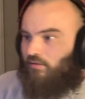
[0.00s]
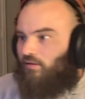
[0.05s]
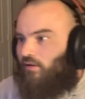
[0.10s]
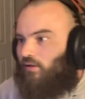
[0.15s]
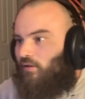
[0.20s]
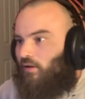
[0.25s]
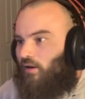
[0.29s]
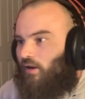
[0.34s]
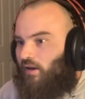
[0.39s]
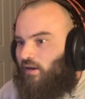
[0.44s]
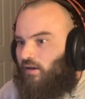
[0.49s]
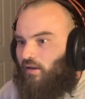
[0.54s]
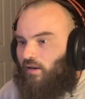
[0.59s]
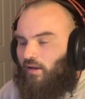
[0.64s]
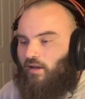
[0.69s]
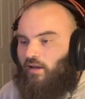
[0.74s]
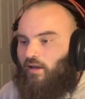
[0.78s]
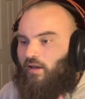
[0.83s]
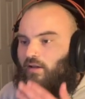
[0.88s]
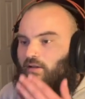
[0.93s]
All right,
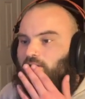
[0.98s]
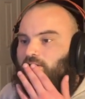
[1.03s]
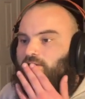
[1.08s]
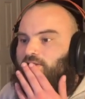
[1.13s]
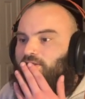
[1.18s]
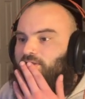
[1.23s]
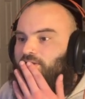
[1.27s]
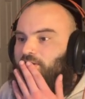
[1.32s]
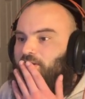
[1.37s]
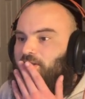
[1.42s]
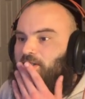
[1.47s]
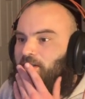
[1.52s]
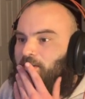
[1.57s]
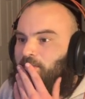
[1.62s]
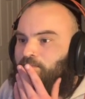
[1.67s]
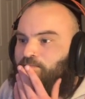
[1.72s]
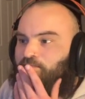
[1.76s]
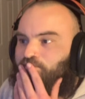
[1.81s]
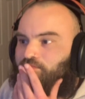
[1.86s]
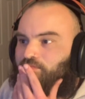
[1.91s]
let's
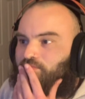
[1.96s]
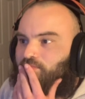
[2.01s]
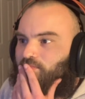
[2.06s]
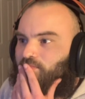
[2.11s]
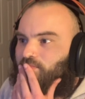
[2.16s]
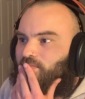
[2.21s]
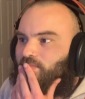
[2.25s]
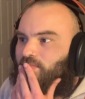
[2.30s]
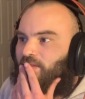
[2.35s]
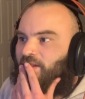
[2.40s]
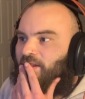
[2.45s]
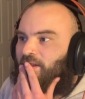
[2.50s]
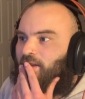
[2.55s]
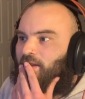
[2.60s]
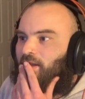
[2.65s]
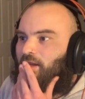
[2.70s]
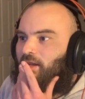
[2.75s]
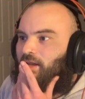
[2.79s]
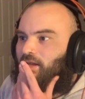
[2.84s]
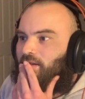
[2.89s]
see.
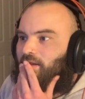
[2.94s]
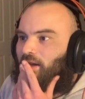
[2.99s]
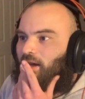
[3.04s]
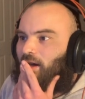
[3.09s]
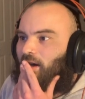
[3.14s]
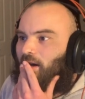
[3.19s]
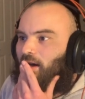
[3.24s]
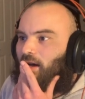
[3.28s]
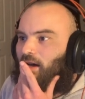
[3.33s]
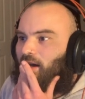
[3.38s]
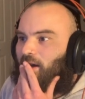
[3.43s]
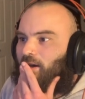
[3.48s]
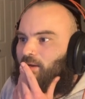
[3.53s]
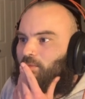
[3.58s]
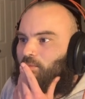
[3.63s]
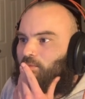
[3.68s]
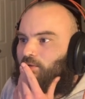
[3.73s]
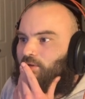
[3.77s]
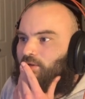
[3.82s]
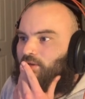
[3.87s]
Now,
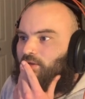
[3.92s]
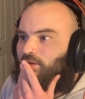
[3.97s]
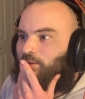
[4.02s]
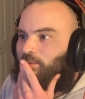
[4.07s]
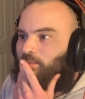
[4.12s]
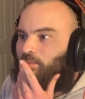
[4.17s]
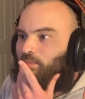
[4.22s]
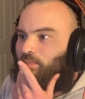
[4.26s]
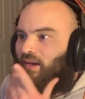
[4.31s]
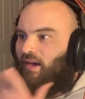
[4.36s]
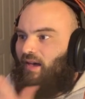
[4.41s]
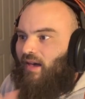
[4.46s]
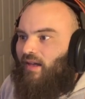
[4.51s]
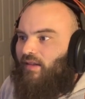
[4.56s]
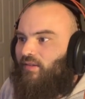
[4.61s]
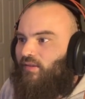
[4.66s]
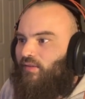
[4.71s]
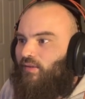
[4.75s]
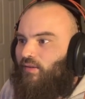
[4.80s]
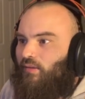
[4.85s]
I'm willing to
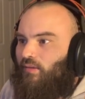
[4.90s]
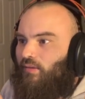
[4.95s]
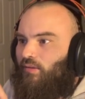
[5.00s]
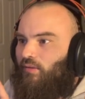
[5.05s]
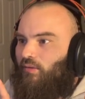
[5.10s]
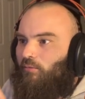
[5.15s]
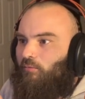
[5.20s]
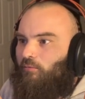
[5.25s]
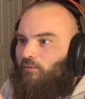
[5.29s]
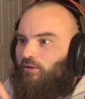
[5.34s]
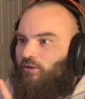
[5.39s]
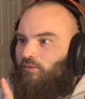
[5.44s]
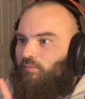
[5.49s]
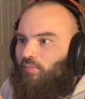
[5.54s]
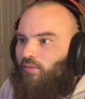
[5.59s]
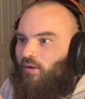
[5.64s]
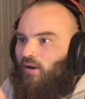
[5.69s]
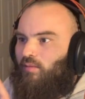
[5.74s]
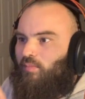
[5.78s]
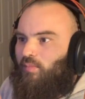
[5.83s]
bet that we could
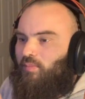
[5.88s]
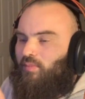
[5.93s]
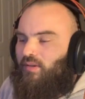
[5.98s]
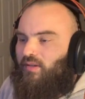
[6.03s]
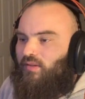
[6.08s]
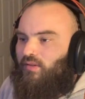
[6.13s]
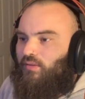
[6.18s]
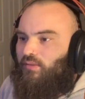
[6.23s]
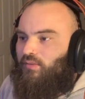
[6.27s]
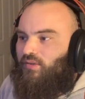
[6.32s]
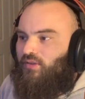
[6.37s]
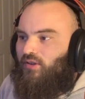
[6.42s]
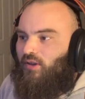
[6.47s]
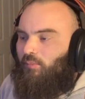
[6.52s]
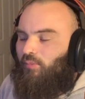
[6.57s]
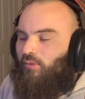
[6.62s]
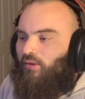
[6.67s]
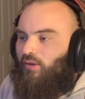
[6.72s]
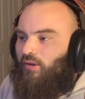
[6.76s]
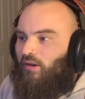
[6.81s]
probably do
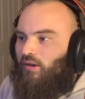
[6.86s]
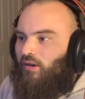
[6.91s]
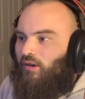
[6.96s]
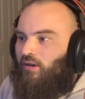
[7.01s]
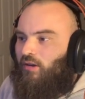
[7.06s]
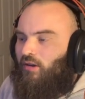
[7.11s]
something